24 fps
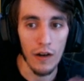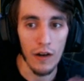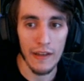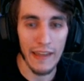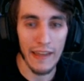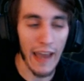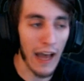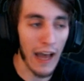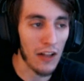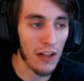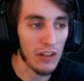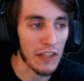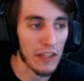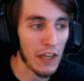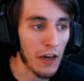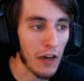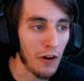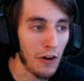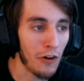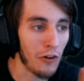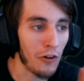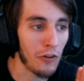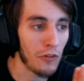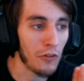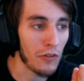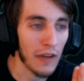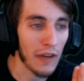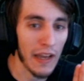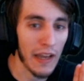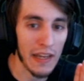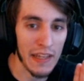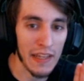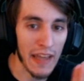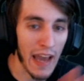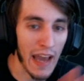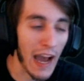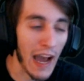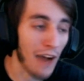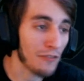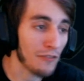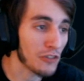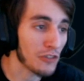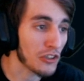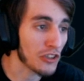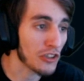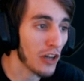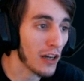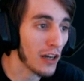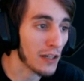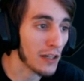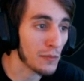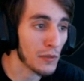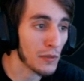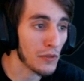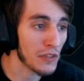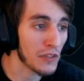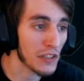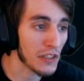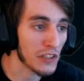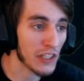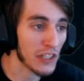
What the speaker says: Galio, any Aftershock abusing